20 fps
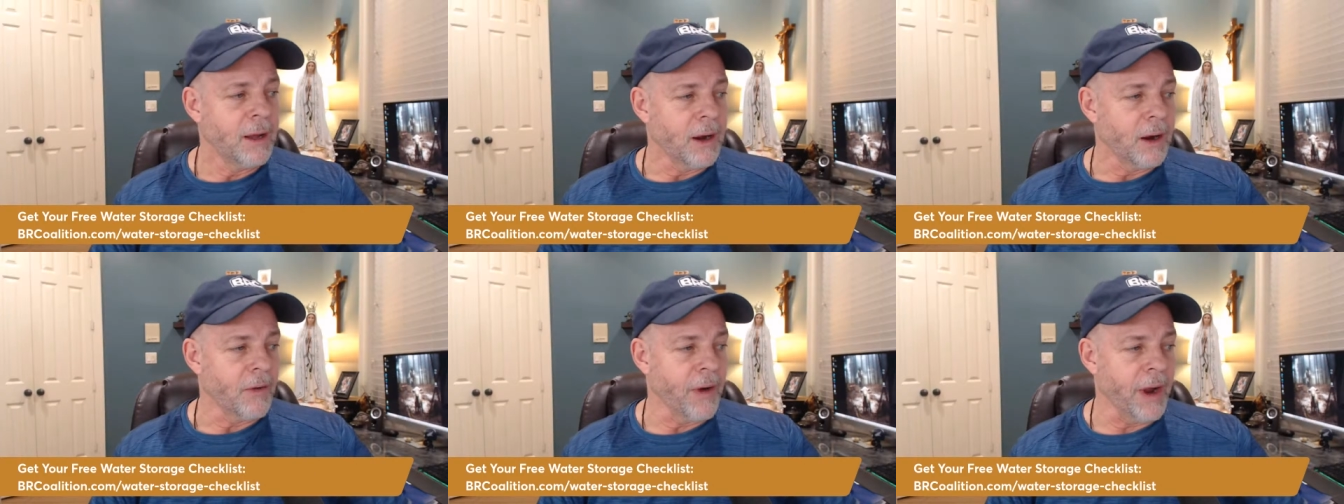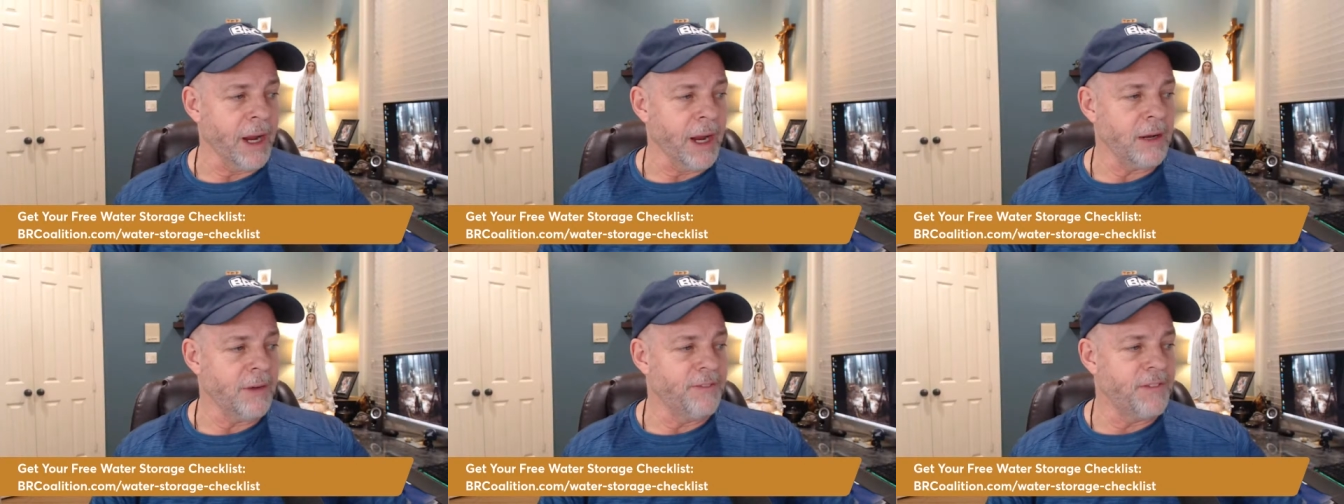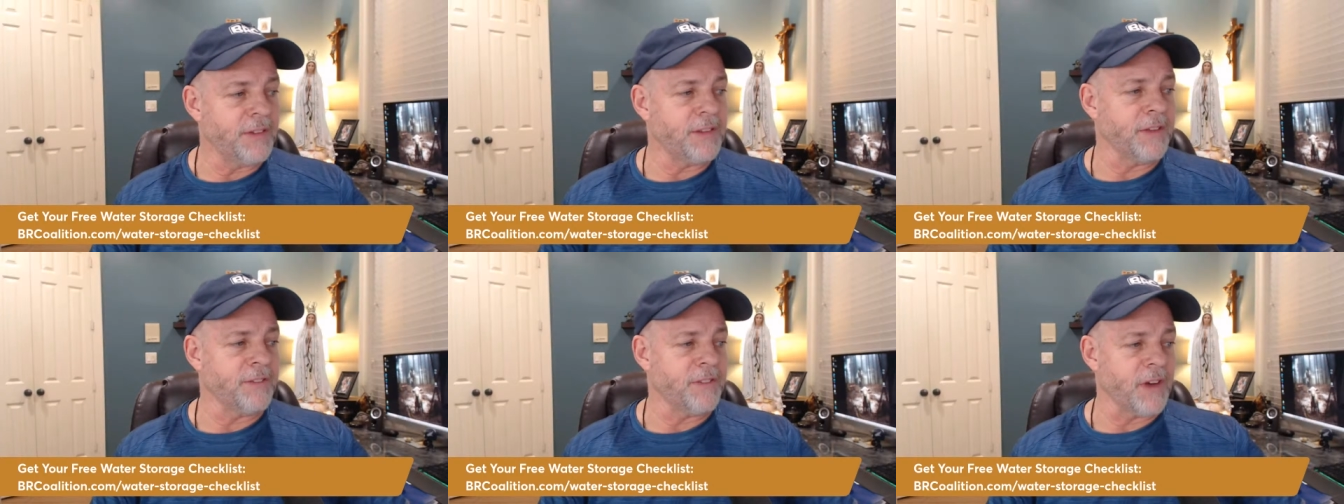All right,
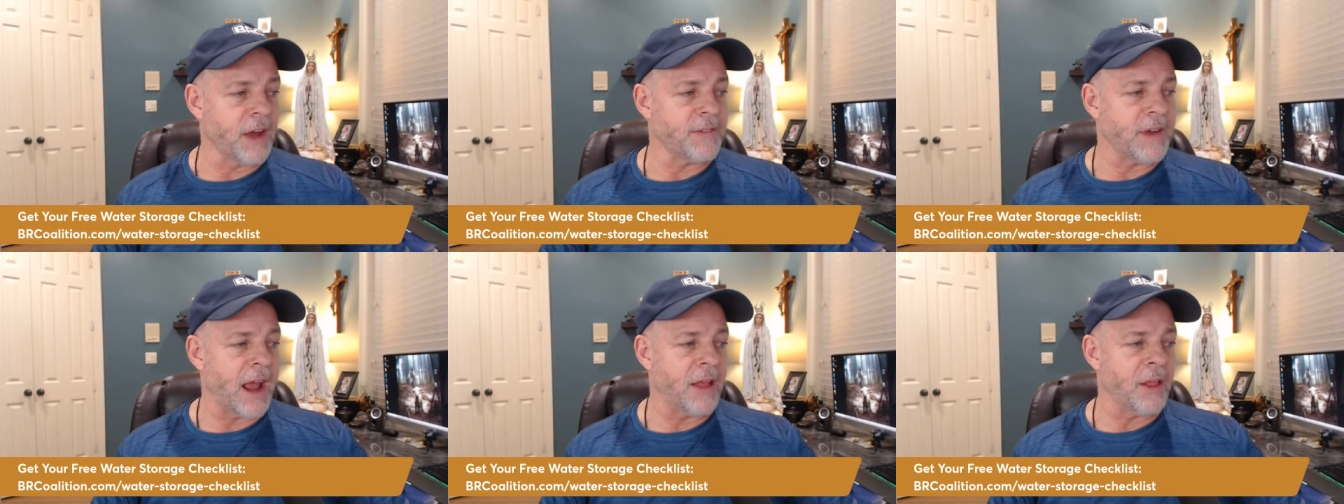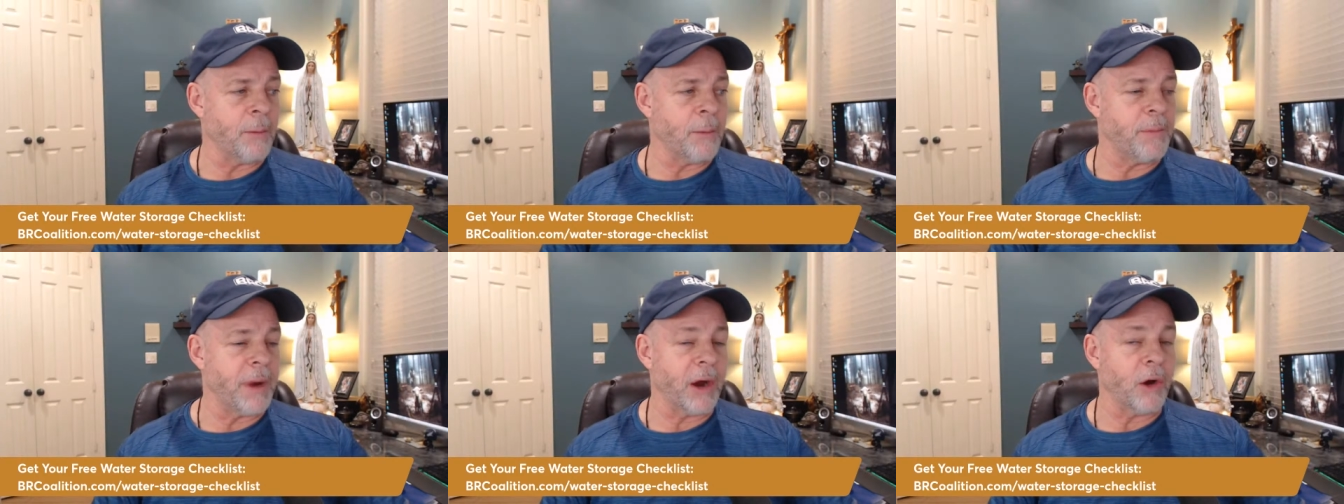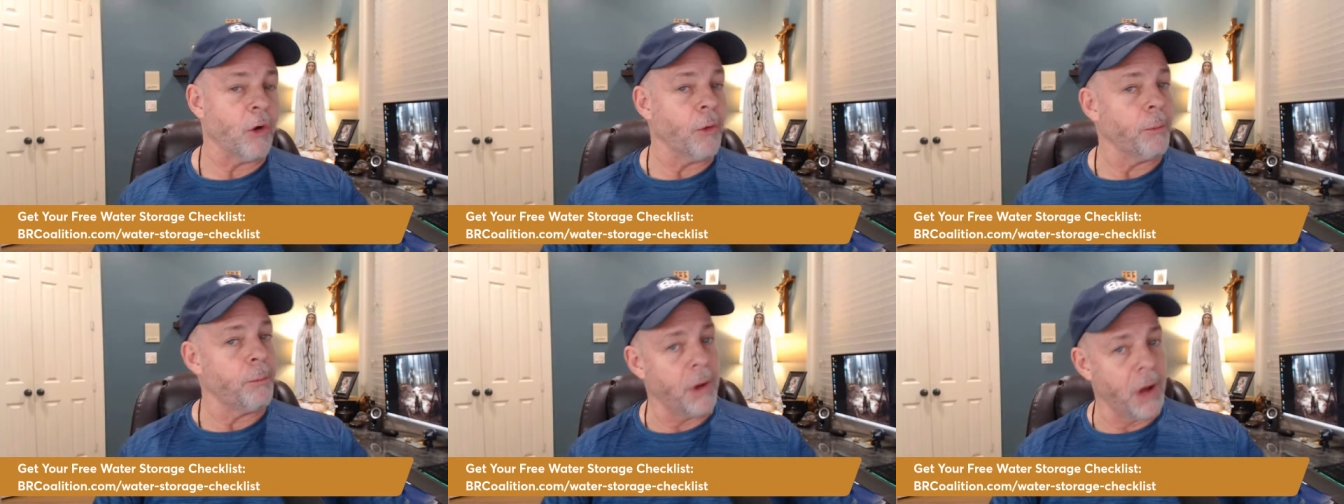55-gallon
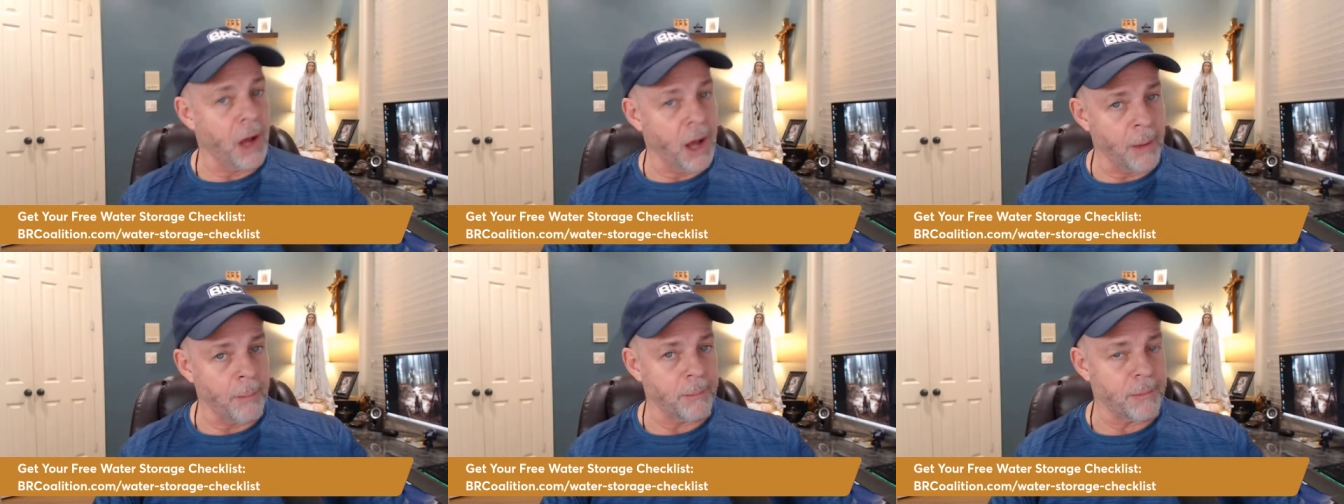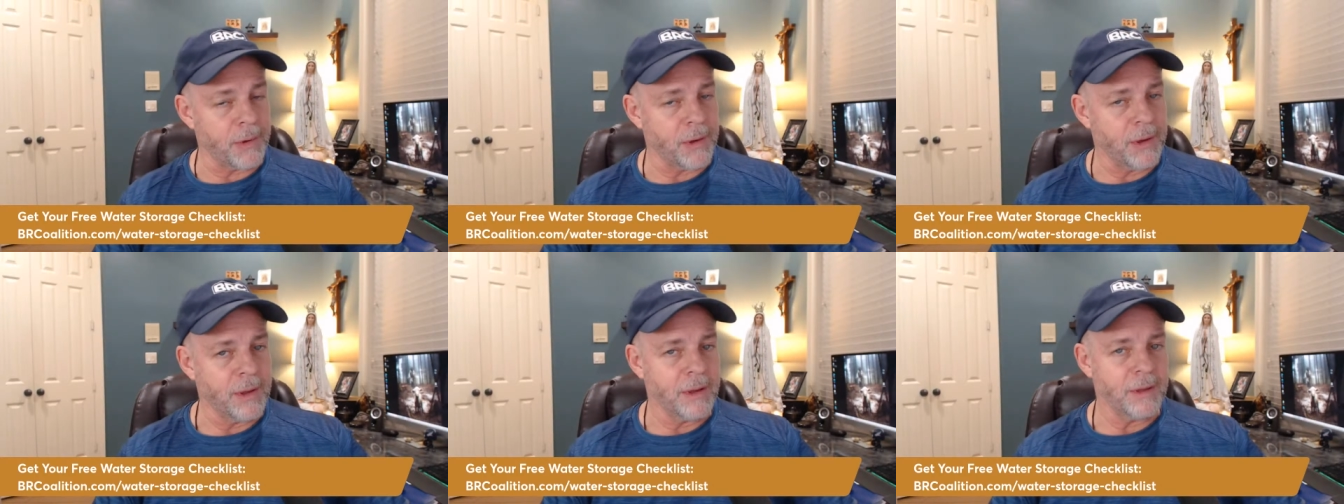barrel pump.